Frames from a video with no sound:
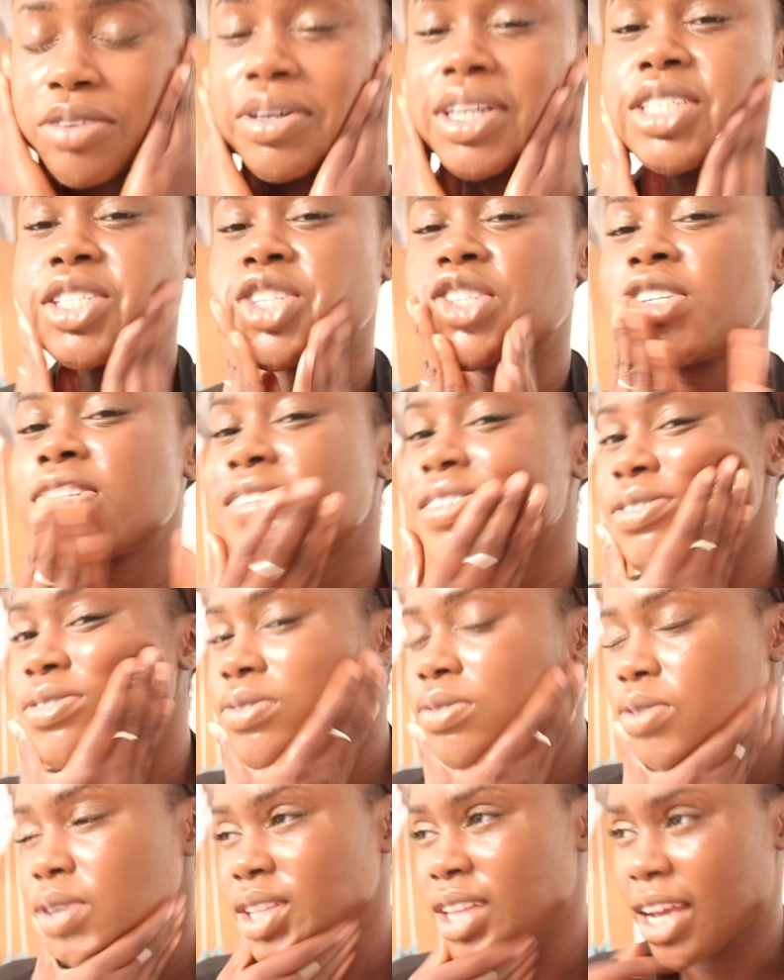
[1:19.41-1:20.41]
residue,
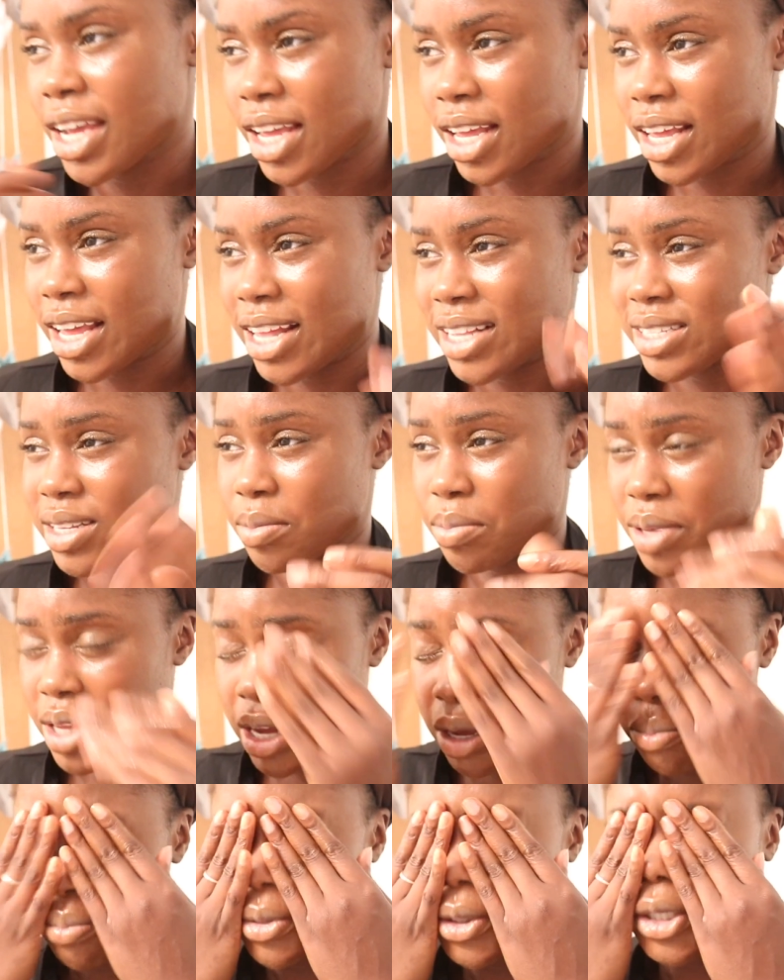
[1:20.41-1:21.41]
or like it ends up being
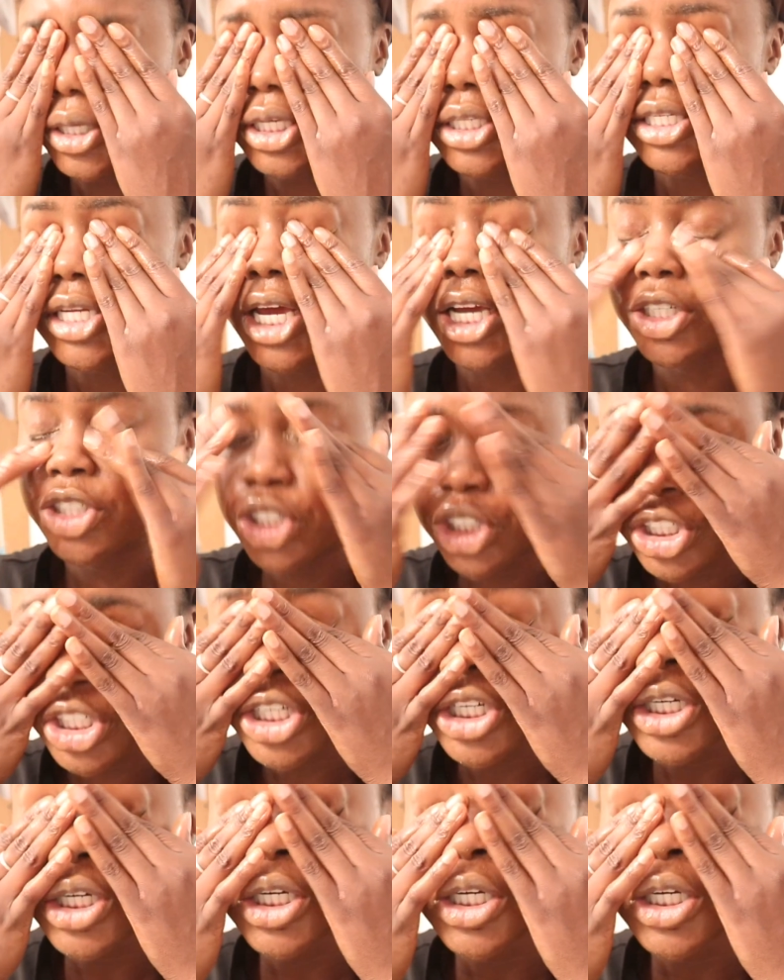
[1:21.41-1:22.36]
a milky texture.